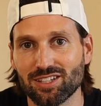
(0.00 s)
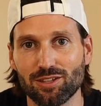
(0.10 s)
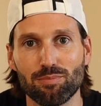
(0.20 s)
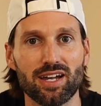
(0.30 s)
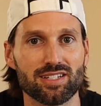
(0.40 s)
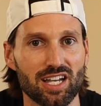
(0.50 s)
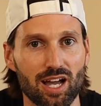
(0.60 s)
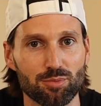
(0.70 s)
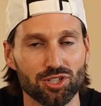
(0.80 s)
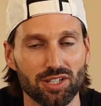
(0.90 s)
the best
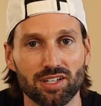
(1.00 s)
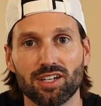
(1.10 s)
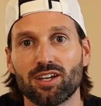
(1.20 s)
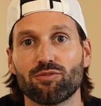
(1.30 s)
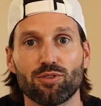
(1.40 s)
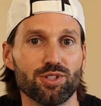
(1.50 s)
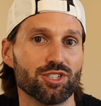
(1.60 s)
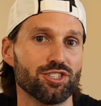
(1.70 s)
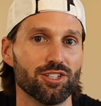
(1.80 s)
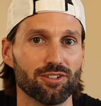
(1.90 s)
option for
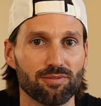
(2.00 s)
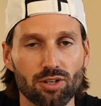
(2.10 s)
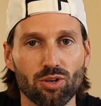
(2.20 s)
this year.